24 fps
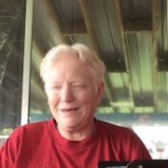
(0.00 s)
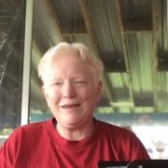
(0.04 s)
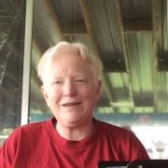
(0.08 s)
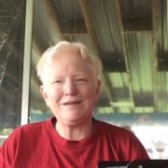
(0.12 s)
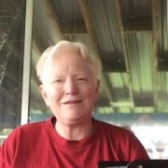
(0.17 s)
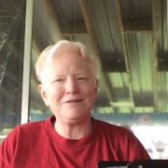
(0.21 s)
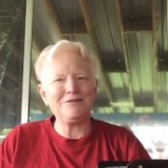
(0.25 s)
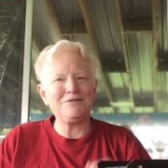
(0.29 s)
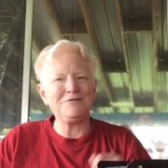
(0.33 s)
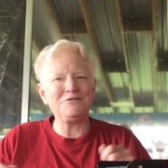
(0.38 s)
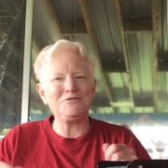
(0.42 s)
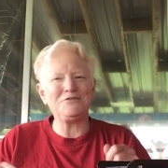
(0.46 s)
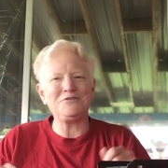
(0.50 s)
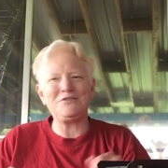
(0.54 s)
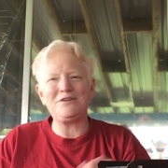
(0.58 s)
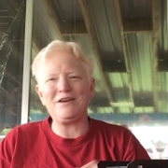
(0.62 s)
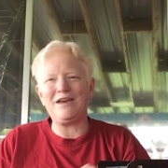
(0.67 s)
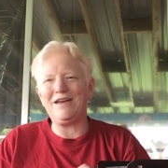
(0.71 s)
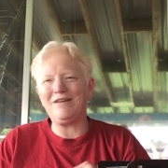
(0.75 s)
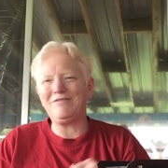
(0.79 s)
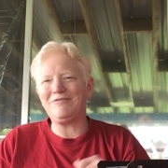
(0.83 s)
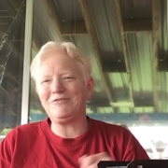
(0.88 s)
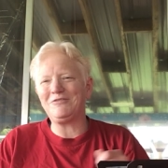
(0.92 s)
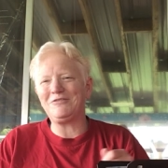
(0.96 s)
do the
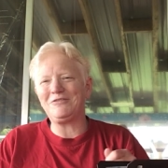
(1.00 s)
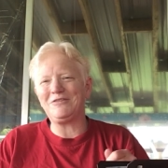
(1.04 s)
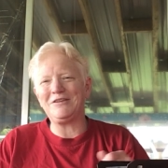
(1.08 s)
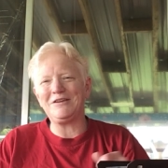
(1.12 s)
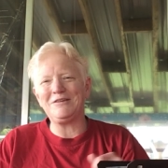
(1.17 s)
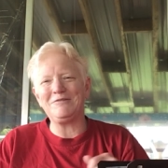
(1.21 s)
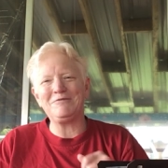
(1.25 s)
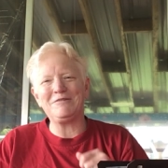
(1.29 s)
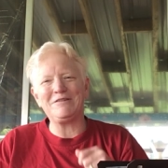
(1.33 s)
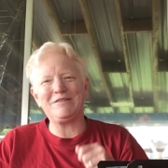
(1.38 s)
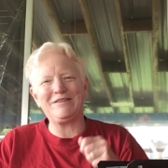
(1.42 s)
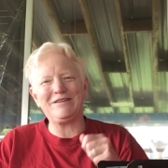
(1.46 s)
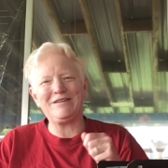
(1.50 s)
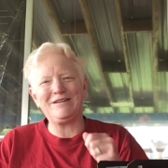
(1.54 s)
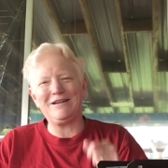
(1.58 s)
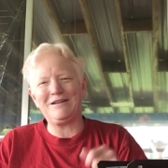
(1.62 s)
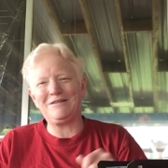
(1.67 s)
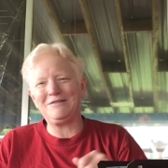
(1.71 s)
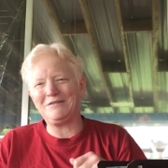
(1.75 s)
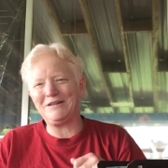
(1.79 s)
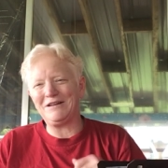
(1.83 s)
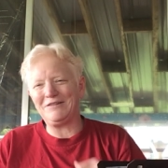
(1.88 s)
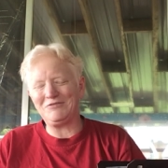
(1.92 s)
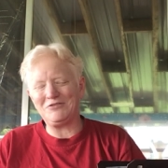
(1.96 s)
shaver thing with it. I
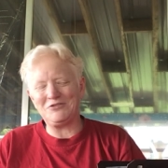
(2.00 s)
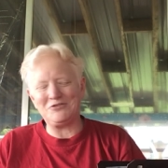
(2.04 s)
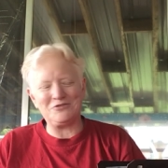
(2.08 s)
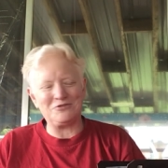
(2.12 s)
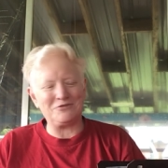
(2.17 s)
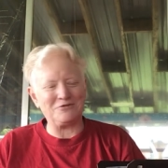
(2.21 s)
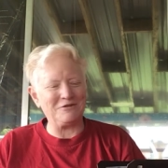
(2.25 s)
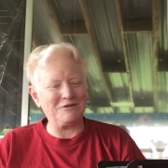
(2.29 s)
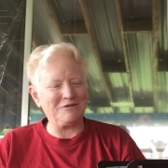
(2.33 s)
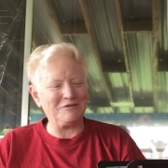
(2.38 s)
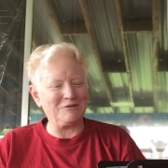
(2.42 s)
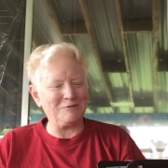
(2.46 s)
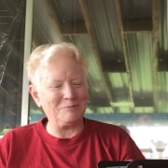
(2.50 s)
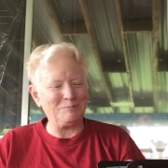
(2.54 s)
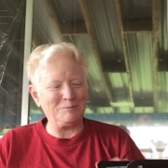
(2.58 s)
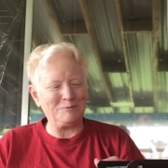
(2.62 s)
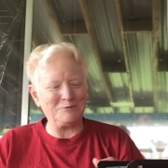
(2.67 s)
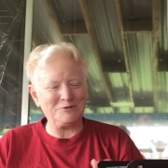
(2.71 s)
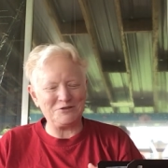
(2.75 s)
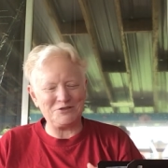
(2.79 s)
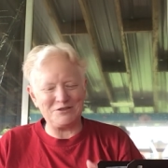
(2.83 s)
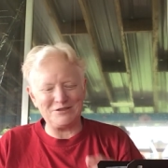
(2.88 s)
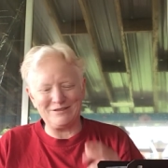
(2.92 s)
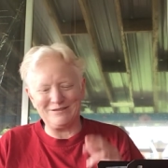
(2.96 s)
don't have the strength to
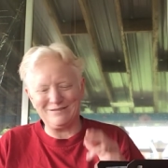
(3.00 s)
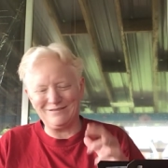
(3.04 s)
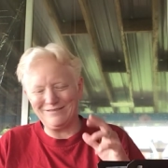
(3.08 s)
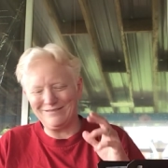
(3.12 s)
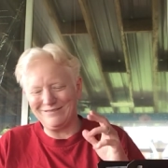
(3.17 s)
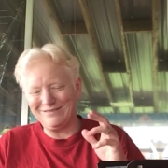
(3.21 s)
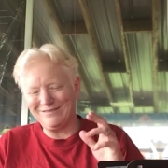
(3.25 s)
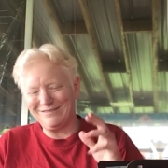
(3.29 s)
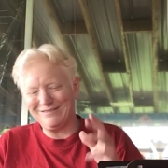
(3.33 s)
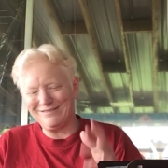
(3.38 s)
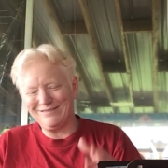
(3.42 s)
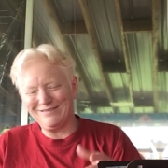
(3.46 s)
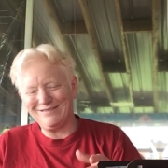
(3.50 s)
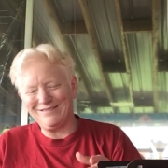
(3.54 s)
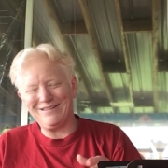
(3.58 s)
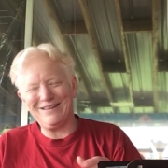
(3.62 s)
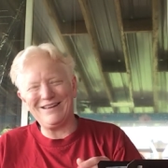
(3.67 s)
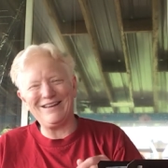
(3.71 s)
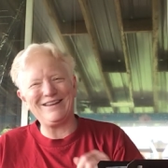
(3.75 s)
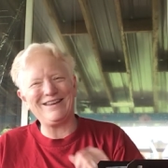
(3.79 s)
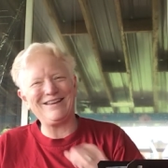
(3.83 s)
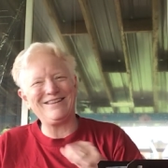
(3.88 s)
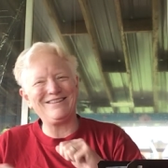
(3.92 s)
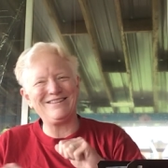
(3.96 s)
push it,
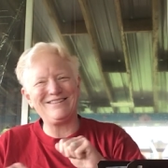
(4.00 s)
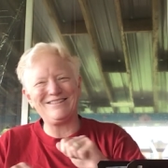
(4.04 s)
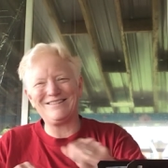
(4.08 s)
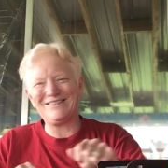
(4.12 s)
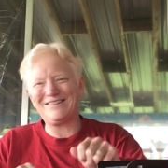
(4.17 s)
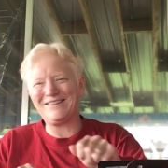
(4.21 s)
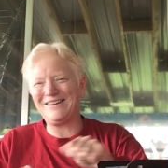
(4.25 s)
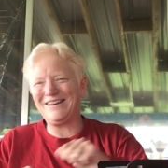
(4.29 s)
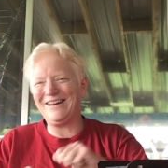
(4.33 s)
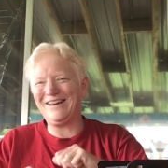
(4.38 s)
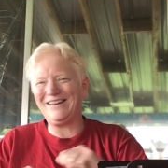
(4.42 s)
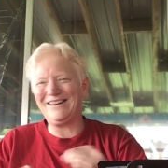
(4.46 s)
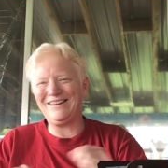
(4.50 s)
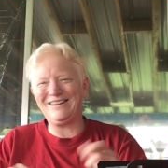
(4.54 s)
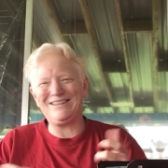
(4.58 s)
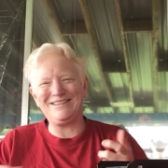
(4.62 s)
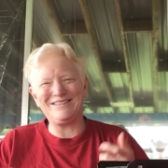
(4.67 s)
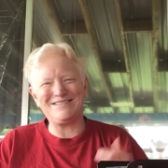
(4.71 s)
to cut it.